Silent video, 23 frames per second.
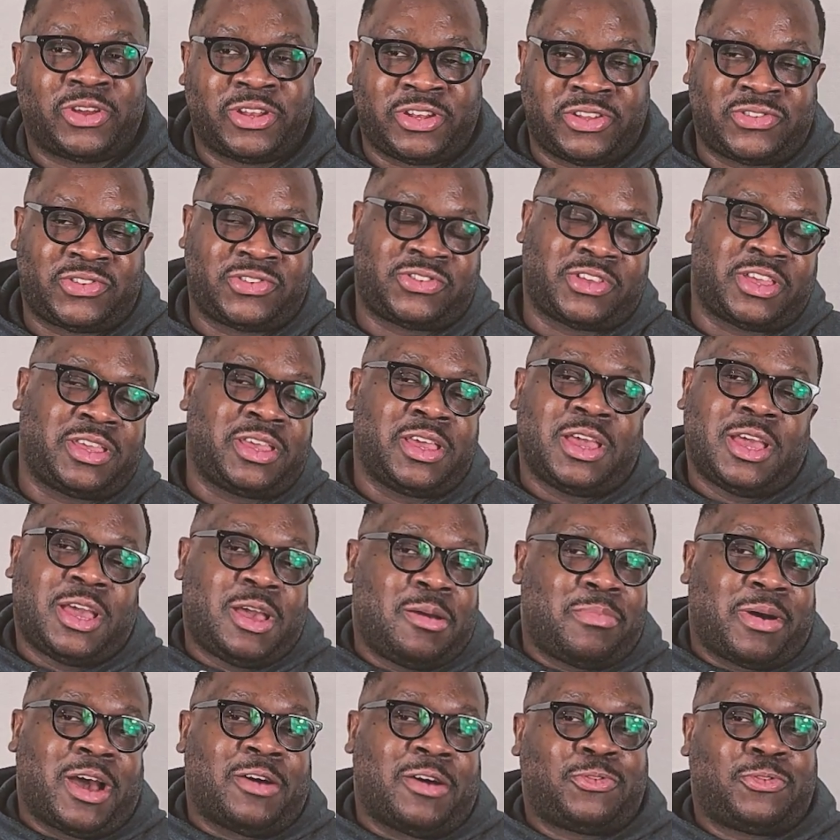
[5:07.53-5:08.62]
This is a
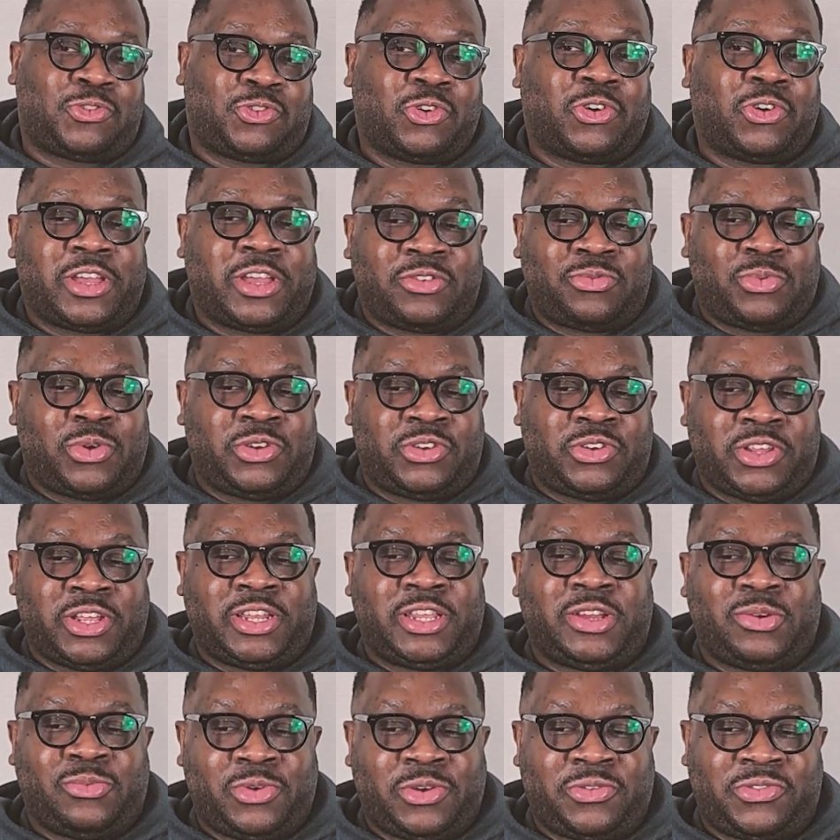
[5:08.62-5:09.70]
powerful story as we're
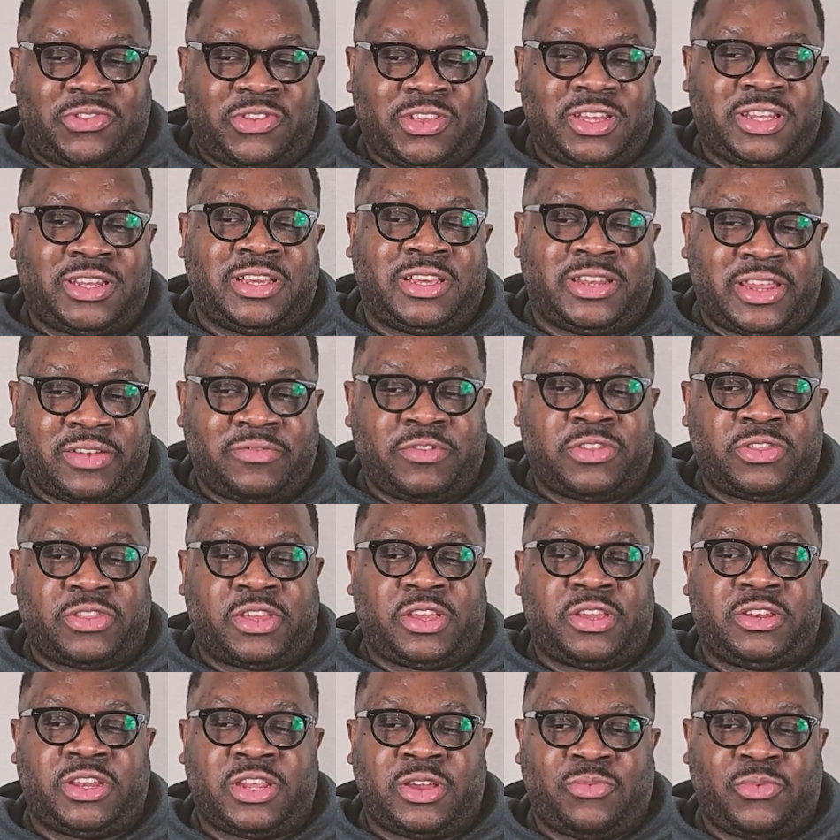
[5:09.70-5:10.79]
dealing with Celia and
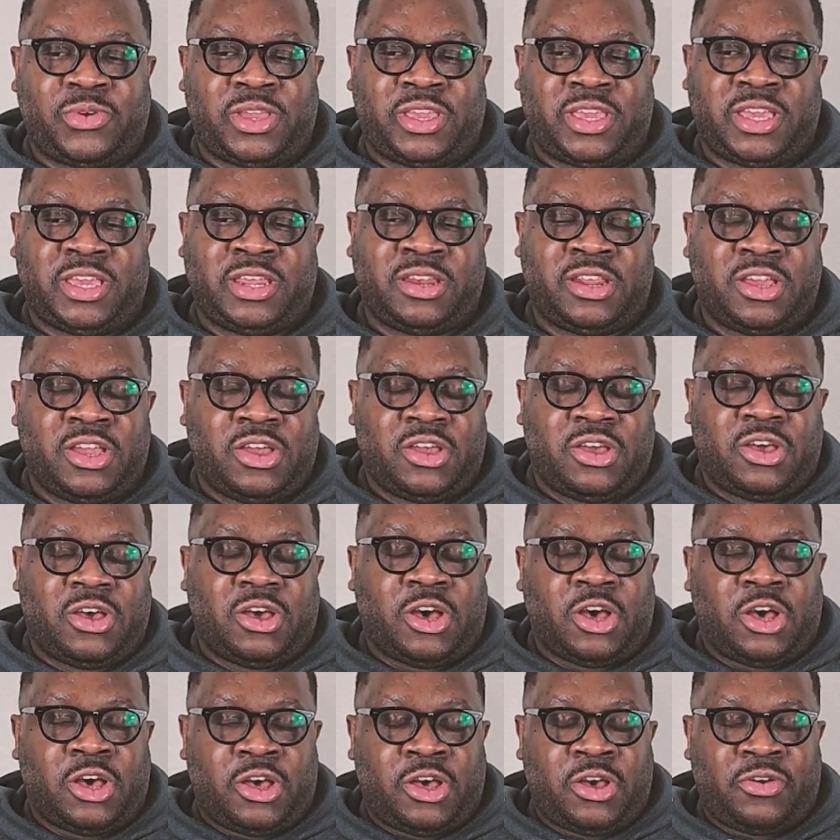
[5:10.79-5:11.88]
everything that we get
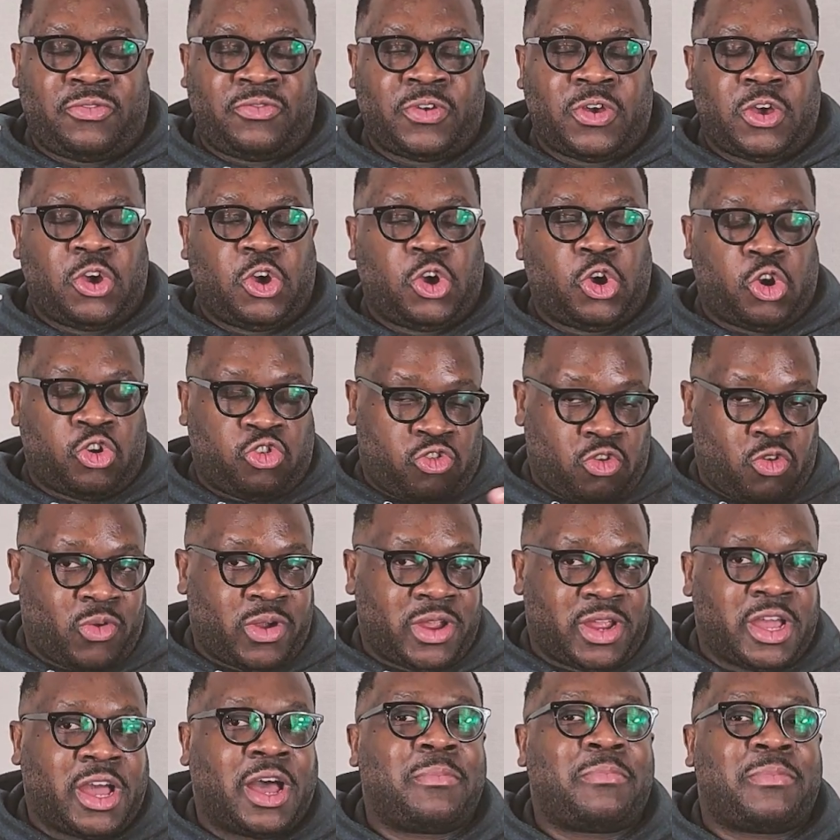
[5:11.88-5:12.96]
of her
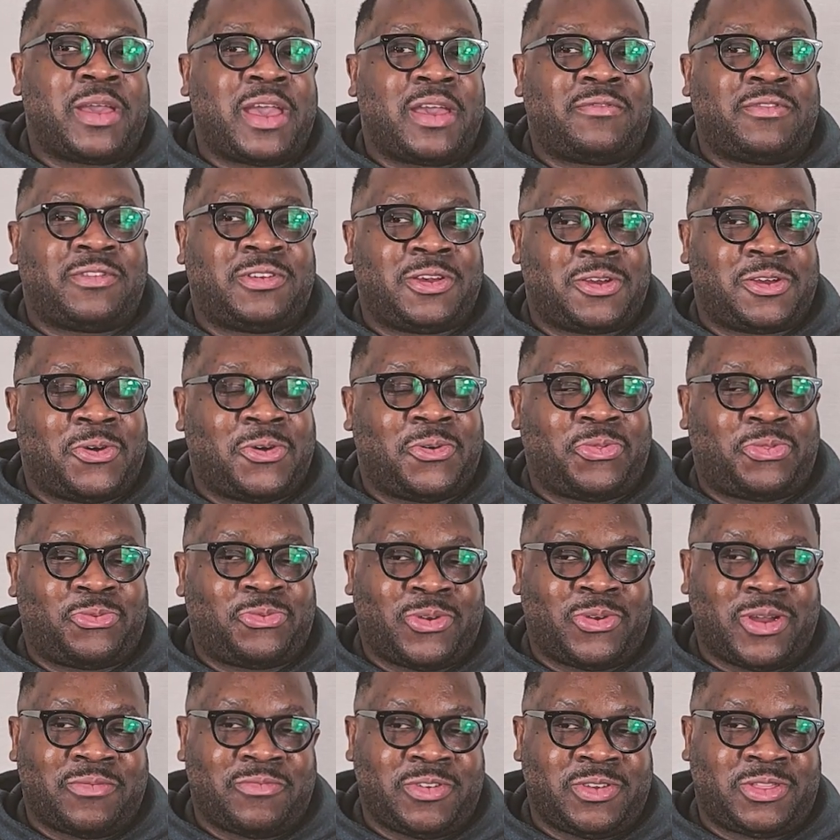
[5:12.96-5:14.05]
growing up, having to go
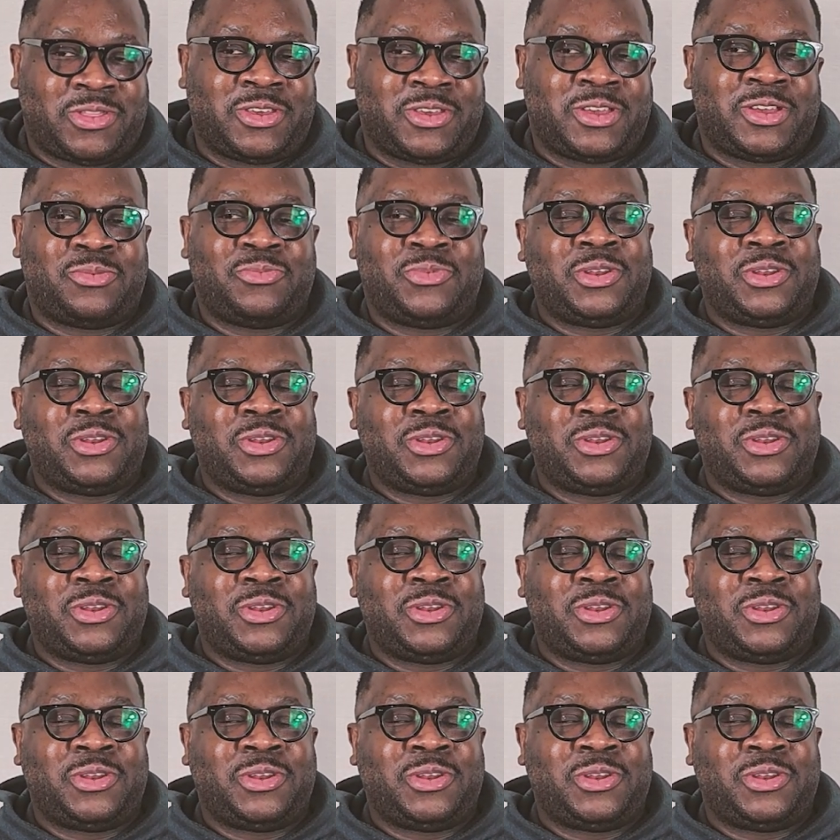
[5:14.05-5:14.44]
through everything.